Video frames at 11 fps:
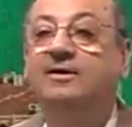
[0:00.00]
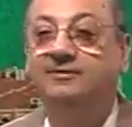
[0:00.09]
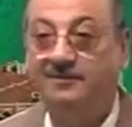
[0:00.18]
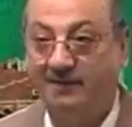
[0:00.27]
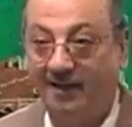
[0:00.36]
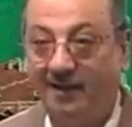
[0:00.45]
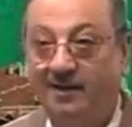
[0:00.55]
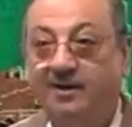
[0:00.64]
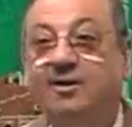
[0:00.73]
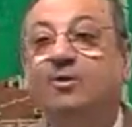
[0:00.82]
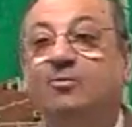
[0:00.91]
They are
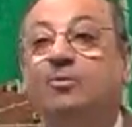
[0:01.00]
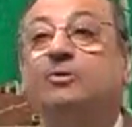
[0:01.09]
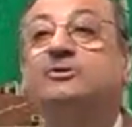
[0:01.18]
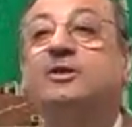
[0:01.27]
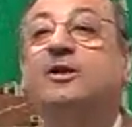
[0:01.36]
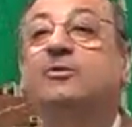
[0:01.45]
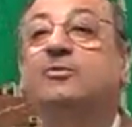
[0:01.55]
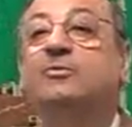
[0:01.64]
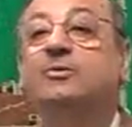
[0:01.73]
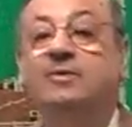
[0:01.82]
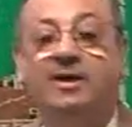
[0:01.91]

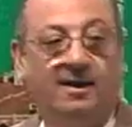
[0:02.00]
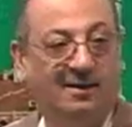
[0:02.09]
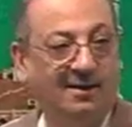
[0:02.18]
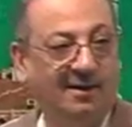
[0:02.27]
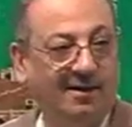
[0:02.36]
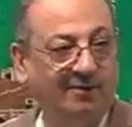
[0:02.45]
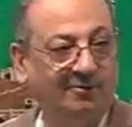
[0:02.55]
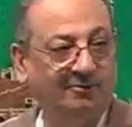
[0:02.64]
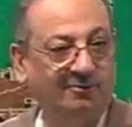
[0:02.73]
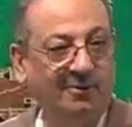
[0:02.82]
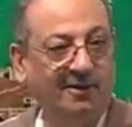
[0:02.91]
mursaluna. Are you
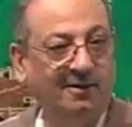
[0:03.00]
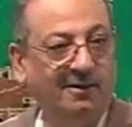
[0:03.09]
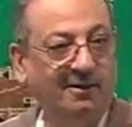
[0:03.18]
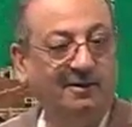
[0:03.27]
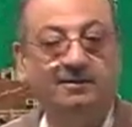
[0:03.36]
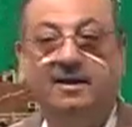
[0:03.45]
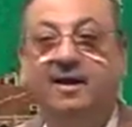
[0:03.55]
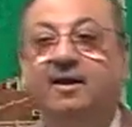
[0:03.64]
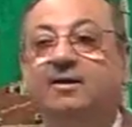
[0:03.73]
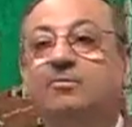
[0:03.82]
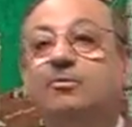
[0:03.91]
with me? They are
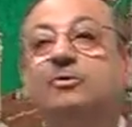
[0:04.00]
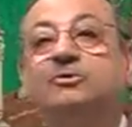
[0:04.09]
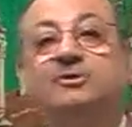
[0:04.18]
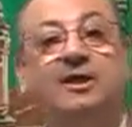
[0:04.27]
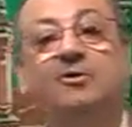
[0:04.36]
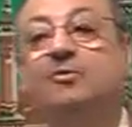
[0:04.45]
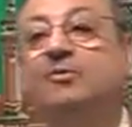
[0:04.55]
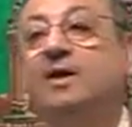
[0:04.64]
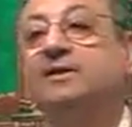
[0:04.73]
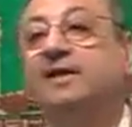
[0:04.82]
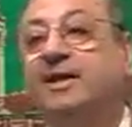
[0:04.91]

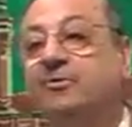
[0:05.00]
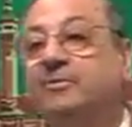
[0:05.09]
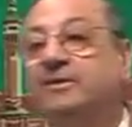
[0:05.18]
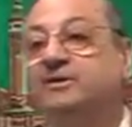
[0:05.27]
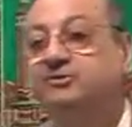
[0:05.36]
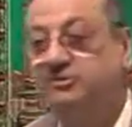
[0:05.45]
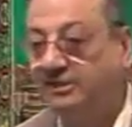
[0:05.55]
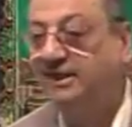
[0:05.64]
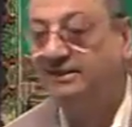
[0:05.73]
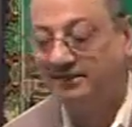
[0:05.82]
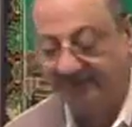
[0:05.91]
mursaluna. They have been sent.